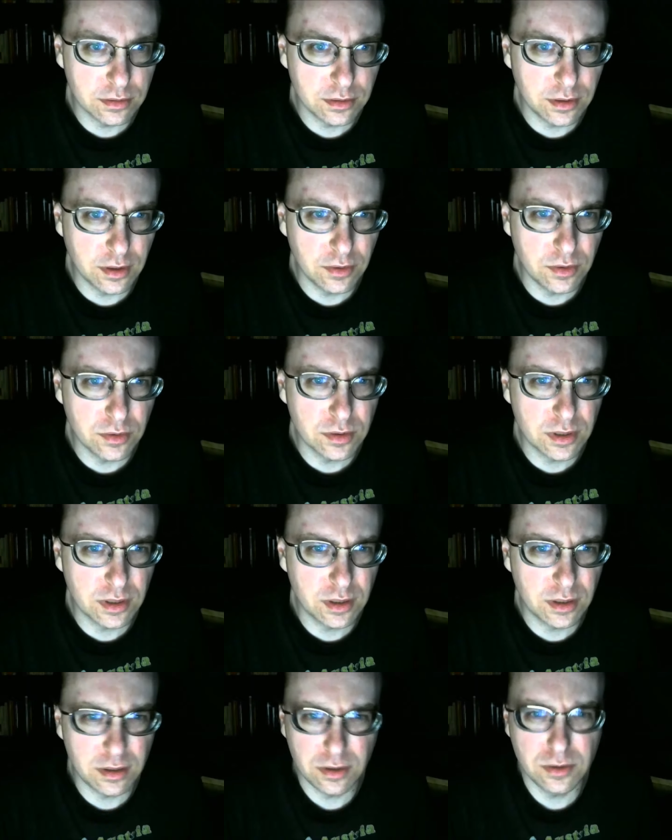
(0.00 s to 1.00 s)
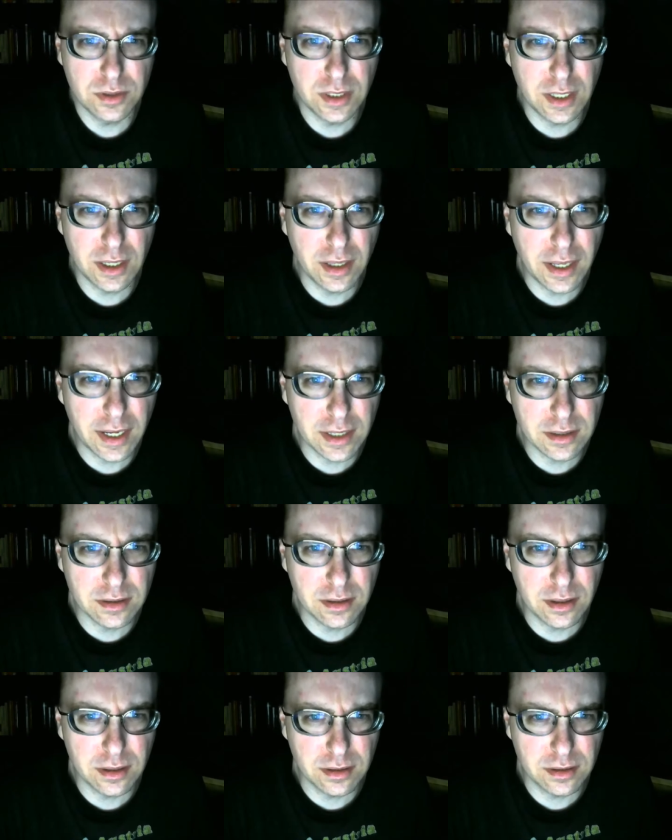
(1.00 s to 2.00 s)
You know, U C L A hasn't
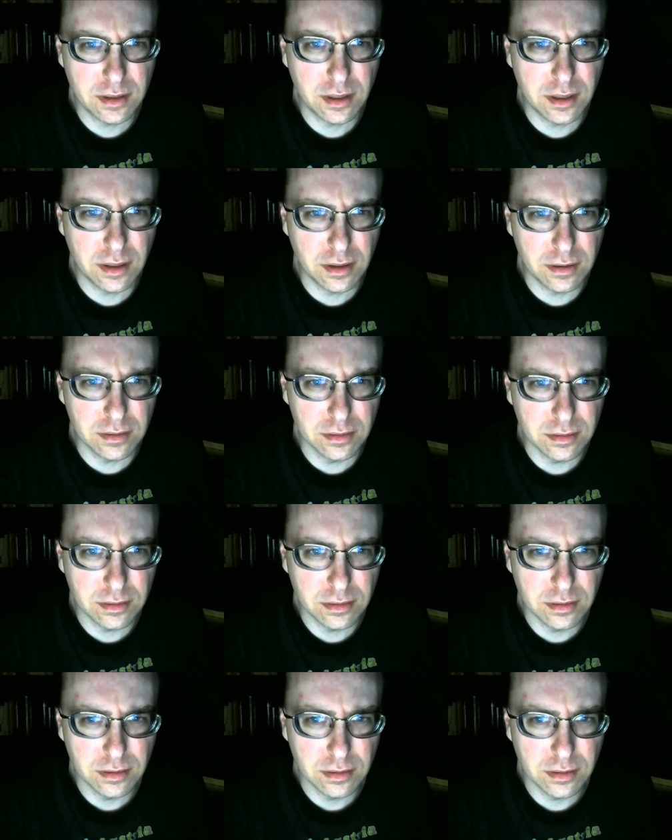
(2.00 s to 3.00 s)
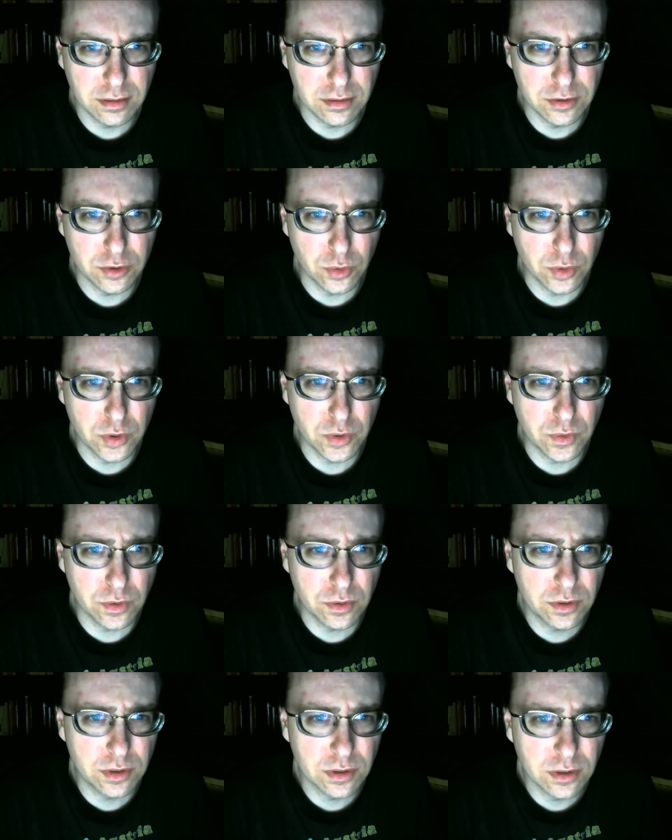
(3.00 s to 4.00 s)
done a study on on
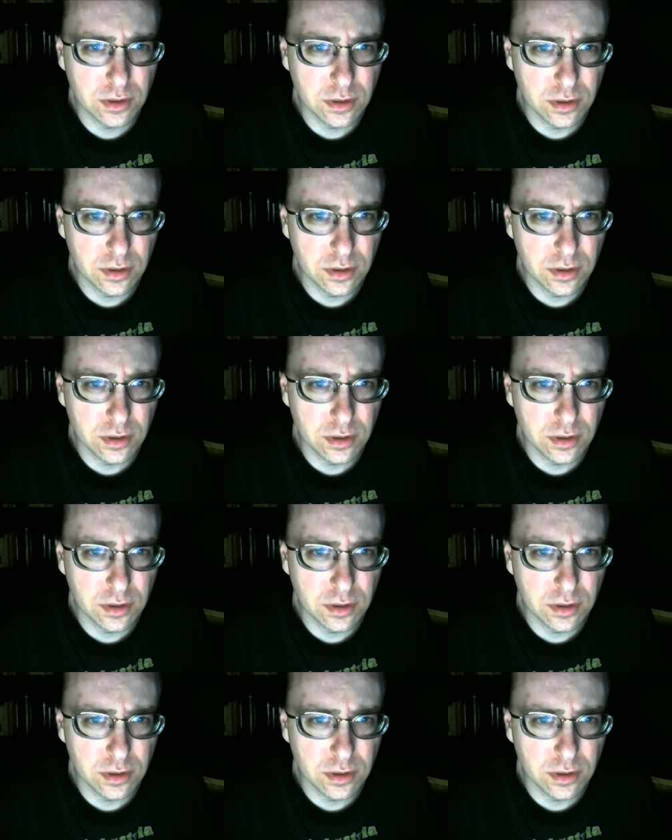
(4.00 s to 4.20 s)
sorcerers,